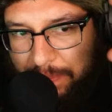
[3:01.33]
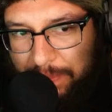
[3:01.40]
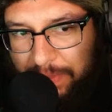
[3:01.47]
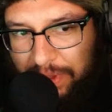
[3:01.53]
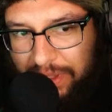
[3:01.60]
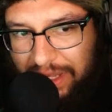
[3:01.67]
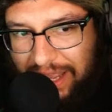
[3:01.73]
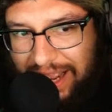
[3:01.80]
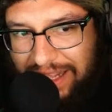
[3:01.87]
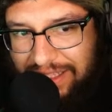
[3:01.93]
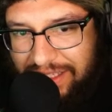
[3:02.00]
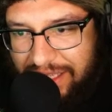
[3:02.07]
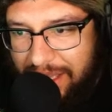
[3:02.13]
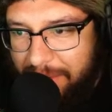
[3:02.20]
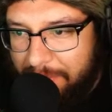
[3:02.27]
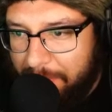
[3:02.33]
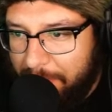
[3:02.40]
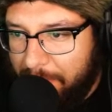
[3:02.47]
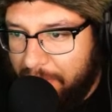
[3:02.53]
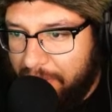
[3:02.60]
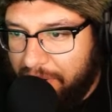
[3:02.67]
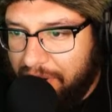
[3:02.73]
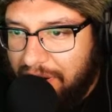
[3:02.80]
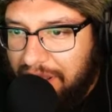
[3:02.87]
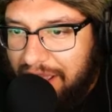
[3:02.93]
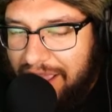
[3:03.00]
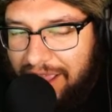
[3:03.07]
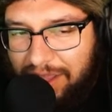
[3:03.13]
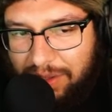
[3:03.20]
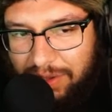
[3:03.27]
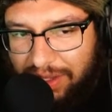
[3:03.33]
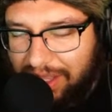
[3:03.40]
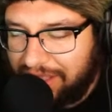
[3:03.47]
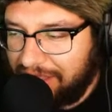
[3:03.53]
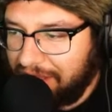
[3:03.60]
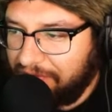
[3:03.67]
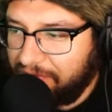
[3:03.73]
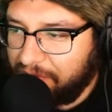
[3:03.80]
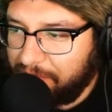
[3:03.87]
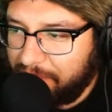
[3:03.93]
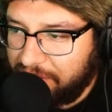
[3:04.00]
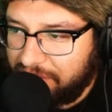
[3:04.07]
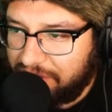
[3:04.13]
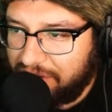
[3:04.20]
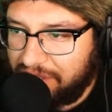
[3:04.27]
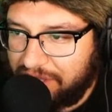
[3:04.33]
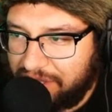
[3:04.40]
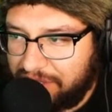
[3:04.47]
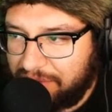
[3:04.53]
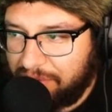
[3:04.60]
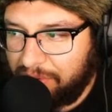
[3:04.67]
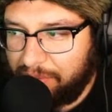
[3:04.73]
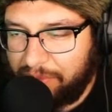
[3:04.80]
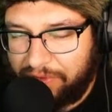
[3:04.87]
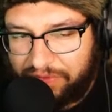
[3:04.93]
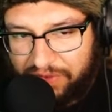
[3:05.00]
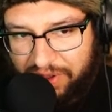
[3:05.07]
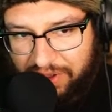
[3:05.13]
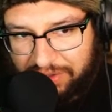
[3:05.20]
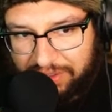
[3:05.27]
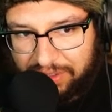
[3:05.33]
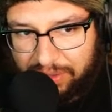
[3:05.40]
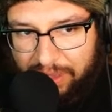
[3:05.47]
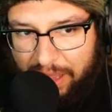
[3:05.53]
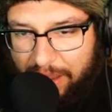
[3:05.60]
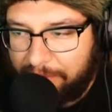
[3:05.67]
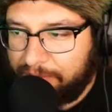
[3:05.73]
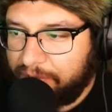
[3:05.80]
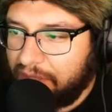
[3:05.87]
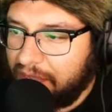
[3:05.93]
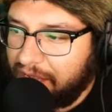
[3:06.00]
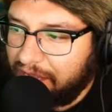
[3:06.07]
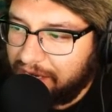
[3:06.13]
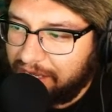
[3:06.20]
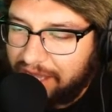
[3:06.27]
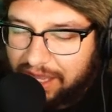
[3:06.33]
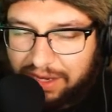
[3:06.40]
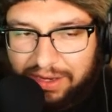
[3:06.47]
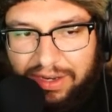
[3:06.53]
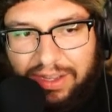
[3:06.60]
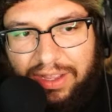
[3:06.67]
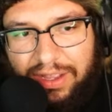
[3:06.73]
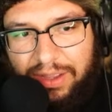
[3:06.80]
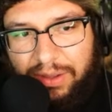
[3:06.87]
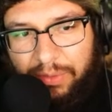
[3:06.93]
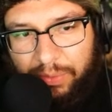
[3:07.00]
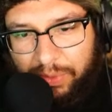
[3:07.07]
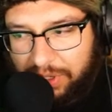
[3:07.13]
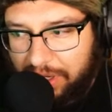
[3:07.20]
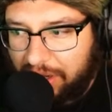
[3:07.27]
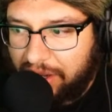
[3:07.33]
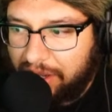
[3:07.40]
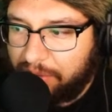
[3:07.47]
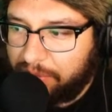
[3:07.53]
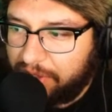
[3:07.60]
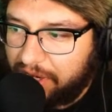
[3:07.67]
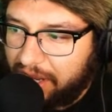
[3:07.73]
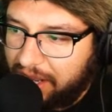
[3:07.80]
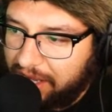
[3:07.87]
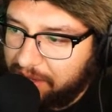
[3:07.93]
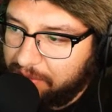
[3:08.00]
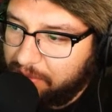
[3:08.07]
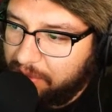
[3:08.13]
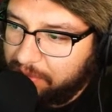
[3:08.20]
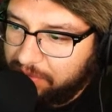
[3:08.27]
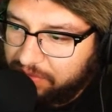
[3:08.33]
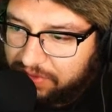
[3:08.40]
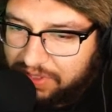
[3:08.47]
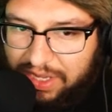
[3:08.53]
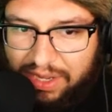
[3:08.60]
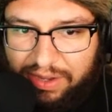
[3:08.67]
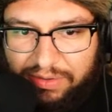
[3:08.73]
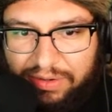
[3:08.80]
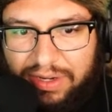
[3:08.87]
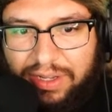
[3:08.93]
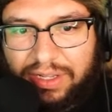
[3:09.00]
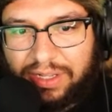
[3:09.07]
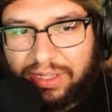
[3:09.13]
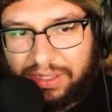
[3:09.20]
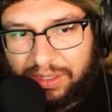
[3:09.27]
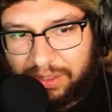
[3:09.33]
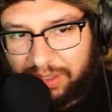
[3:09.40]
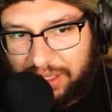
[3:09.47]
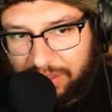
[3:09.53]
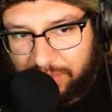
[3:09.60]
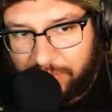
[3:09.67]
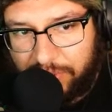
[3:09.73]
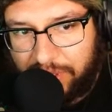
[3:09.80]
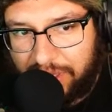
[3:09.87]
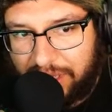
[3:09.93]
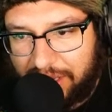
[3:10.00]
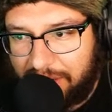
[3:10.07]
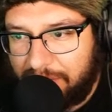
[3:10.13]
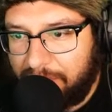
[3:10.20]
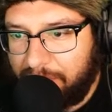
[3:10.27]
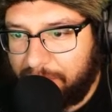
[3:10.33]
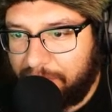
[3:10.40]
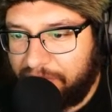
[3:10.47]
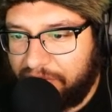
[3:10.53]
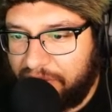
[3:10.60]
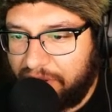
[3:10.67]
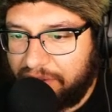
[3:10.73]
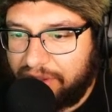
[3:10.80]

the landscape apart, you get the formation of these normal faults. Okay, and again, when the hanging wall moves down, that's when you get a normal fault.